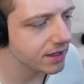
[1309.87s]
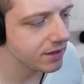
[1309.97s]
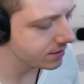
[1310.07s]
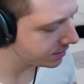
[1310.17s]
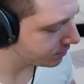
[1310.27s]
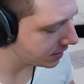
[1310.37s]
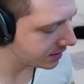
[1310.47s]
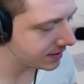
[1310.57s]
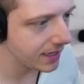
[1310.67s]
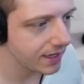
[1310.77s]
Your
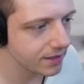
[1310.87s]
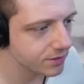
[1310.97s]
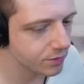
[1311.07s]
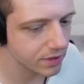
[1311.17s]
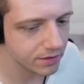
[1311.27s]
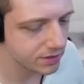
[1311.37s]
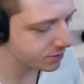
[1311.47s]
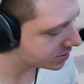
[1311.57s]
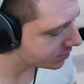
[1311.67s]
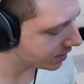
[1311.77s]
blood dead is what is
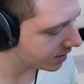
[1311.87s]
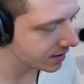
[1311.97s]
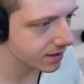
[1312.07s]
what you are.